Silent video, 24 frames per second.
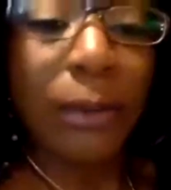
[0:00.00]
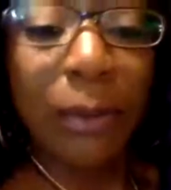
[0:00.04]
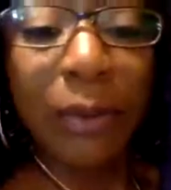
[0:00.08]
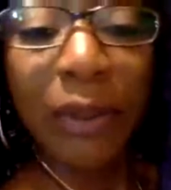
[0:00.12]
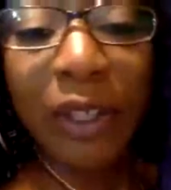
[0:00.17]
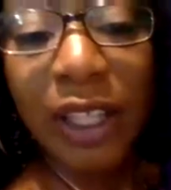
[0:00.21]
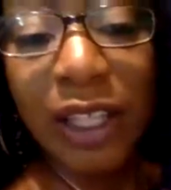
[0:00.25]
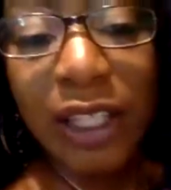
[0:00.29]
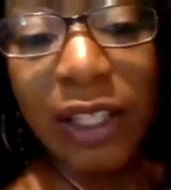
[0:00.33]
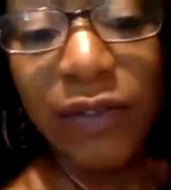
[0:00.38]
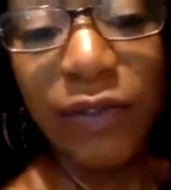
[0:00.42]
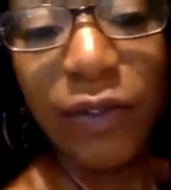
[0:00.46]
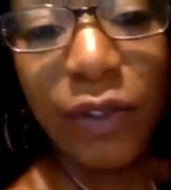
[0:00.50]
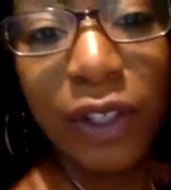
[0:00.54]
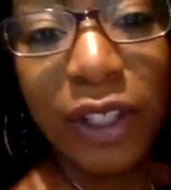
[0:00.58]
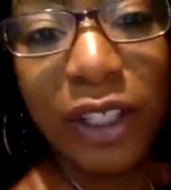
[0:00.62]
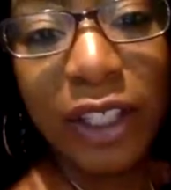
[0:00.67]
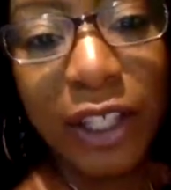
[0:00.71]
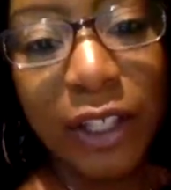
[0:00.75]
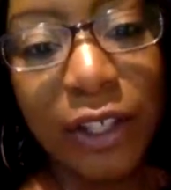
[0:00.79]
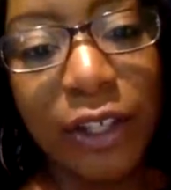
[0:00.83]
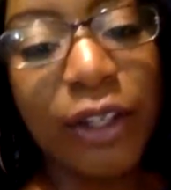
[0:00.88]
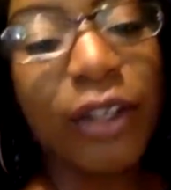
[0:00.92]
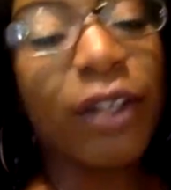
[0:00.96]
because for
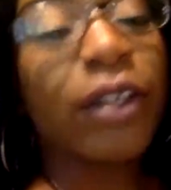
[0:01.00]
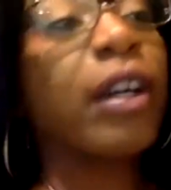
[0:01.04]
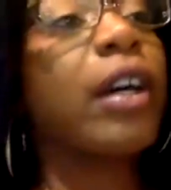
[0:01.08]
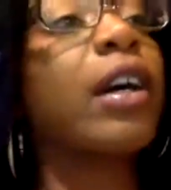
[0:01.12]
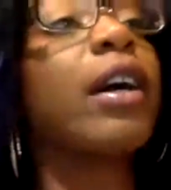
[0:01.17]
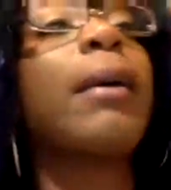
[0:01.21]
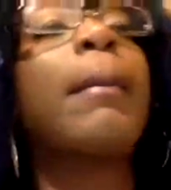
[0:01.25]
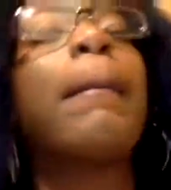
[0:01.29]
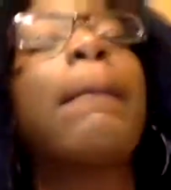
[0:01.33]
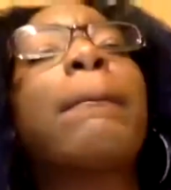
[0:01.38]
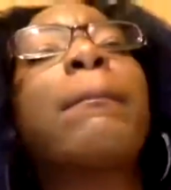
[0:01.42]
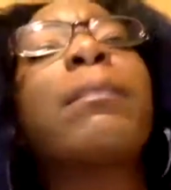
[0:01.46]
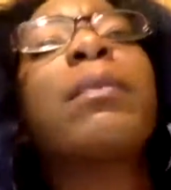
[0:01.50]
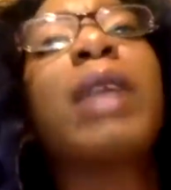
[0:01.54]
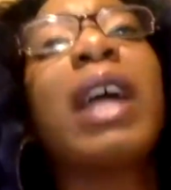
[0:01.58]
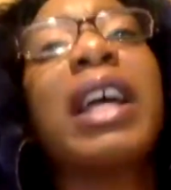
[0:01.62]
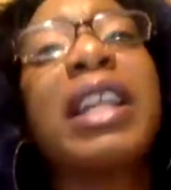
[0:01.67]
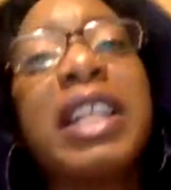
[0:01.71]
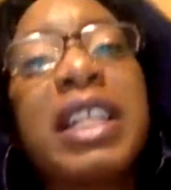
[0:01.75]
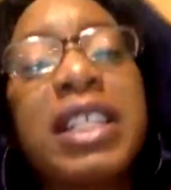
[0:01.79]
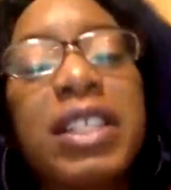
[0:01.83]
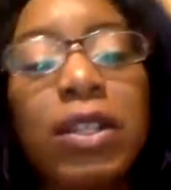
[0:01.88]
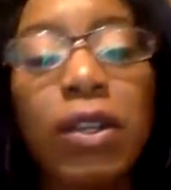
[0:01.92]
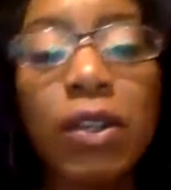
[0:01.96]
dinner, I
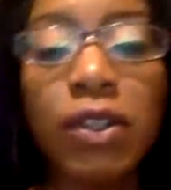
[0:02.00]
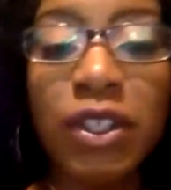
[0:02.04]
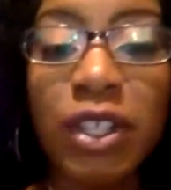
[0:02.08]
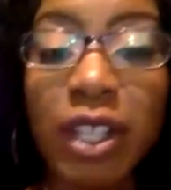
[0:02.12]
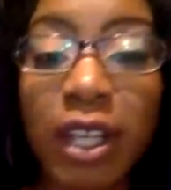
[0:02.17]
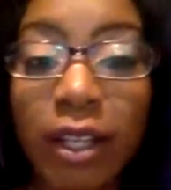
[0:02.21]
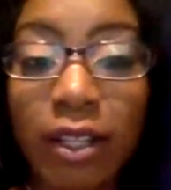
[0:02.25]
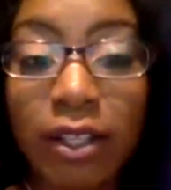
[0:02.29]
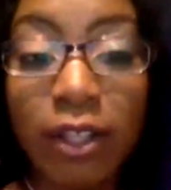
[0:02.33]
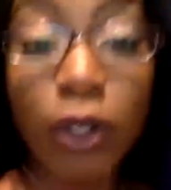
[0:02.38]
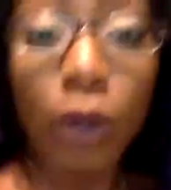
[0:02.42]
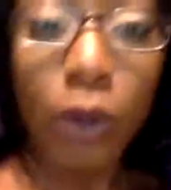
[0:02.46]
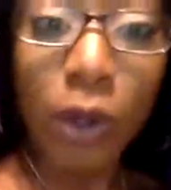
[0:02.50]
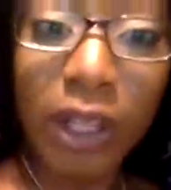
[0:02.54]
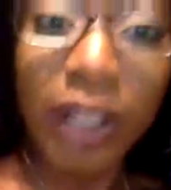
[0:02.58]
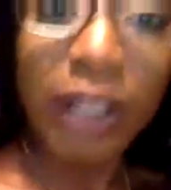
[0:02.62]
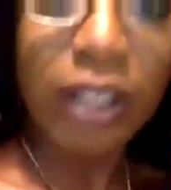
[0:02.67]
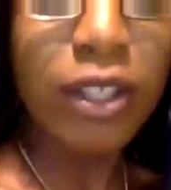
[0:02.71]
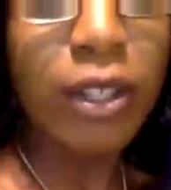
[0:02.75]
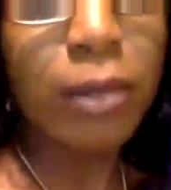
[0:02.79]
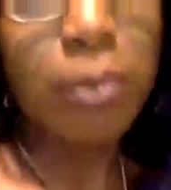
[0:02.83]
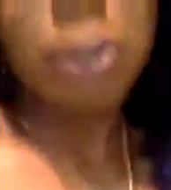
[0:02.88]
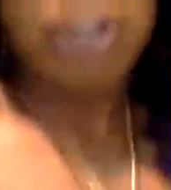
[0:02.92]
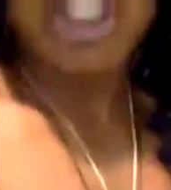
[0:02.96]
did soak
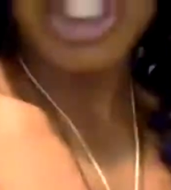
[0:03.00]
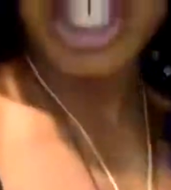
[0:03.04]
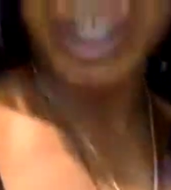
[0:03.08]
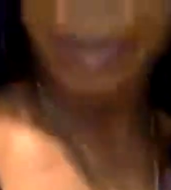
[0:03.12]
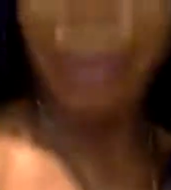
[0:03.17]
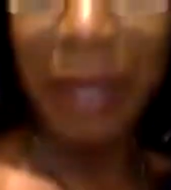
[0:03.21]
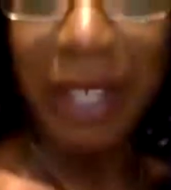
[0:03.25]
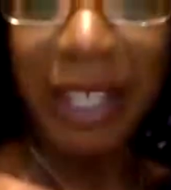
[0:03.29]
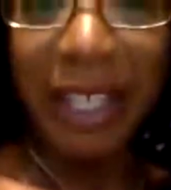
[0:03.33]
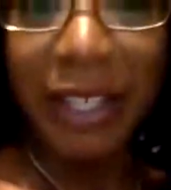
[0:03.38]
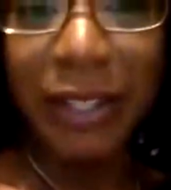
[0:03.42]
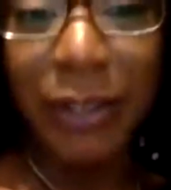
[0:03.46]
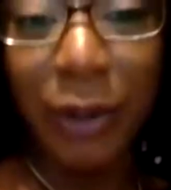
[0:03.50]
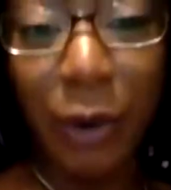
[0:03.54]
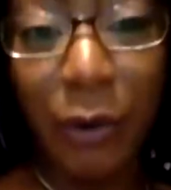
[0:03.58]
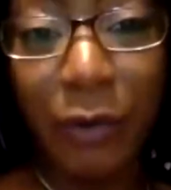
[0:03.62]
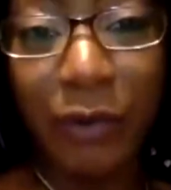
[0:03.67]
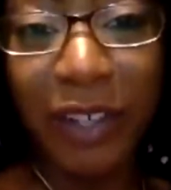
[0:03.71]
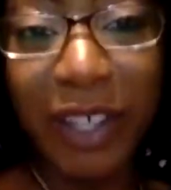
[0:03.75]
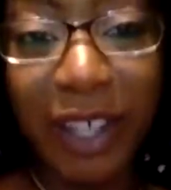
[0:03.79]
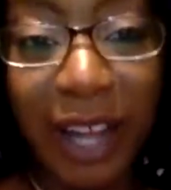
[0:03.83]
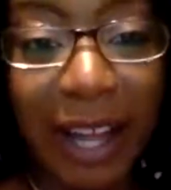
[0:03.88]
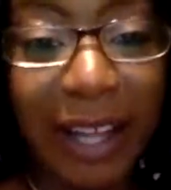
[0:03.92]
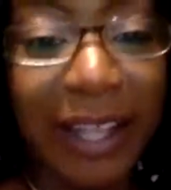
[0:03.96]
some chickpeas
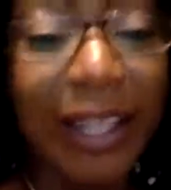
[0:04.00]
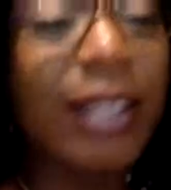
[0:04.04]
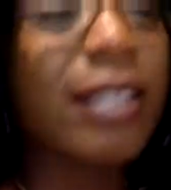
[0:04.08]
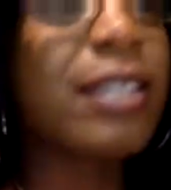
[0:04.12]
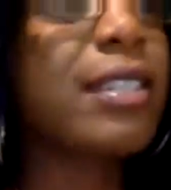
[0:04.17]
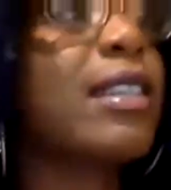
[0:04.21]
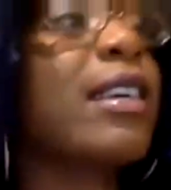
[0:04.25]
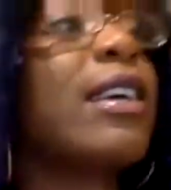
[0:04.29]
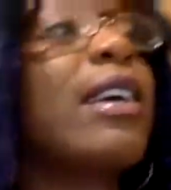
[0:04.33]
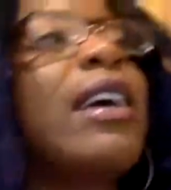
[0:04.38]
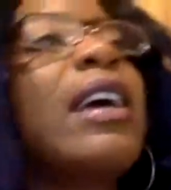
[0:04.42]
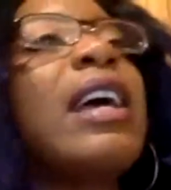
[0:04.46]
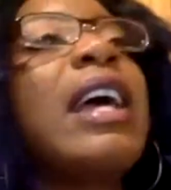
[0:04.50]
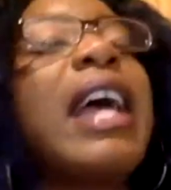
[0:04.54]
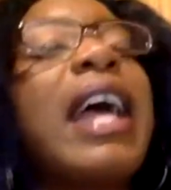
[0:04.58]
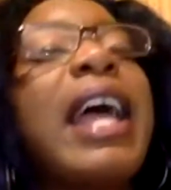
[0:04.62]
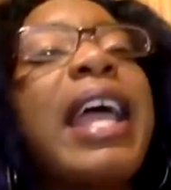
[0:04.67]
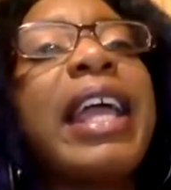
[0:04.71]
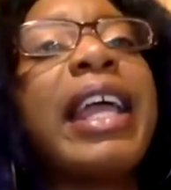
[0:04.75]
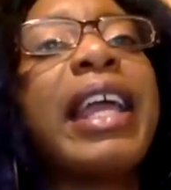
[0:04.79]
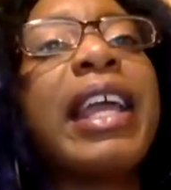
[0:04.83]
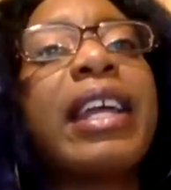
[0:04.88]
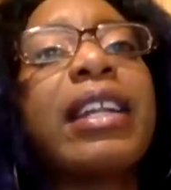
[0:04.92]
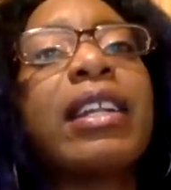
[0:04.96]
overnight,
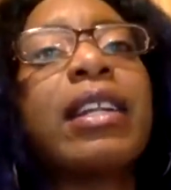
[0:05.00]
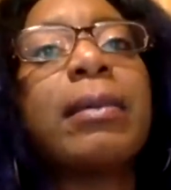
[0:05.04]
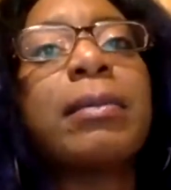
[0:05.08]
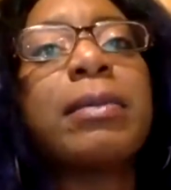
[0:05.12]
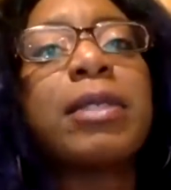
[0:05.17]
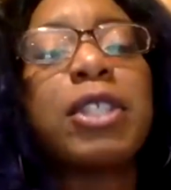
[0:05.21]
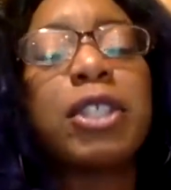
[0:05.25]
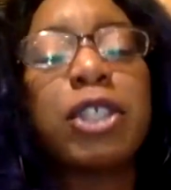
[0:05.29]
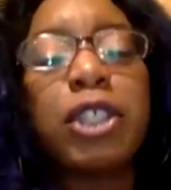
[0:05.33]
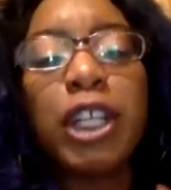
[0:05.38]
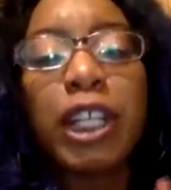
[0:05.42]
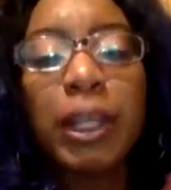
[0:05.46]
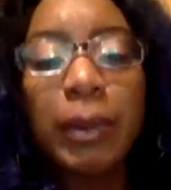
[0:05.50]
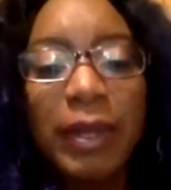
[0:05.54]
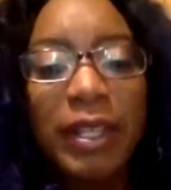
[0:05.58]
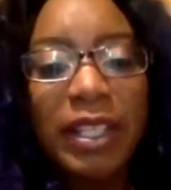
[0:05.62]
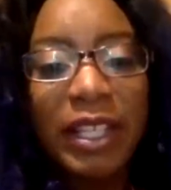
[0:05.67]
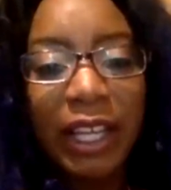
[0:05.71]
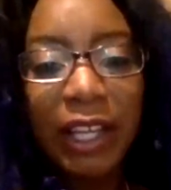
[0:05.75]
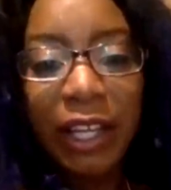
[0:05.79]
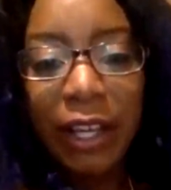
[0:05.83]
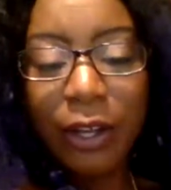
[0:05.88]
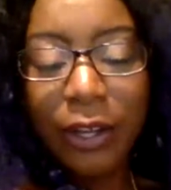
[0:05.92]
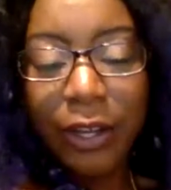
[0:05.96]
and chickpeas,
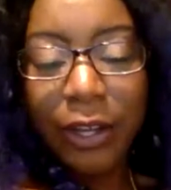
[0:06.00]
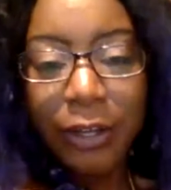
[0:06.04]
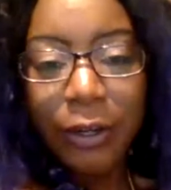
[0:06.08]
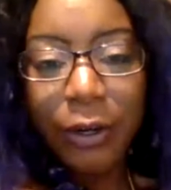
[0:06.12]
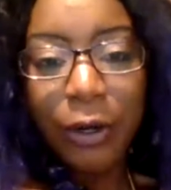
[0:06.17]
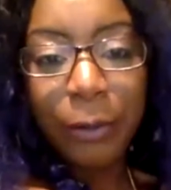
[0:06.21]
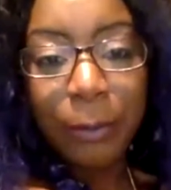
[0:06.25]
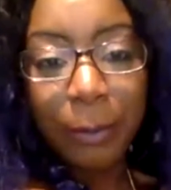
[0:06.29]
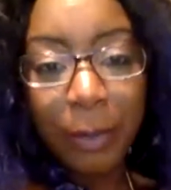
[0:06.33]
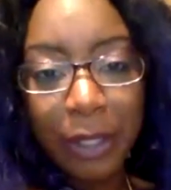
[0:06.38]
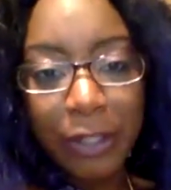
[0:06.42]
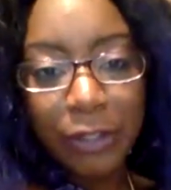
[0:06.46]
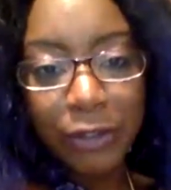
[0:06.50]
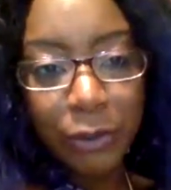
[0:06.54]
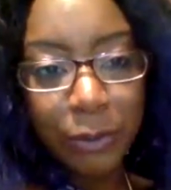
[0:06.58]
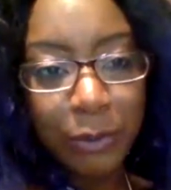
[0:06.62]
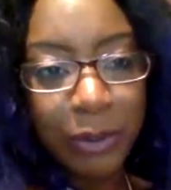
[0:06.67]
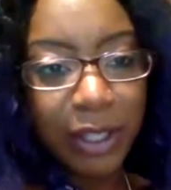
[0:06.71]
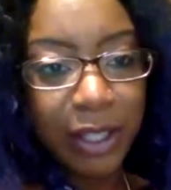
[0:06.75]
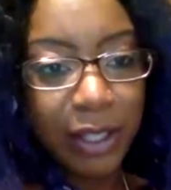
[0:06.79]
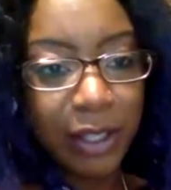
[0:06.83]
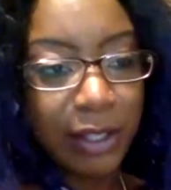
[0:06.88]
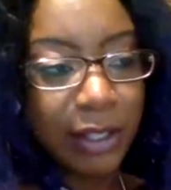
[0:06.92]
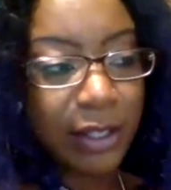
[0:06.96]
aka garbanzo
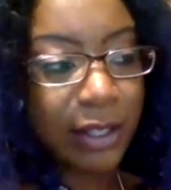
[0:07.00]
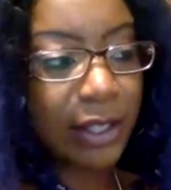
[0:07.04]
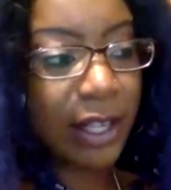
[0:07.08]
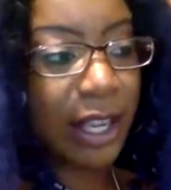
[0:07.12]
beans.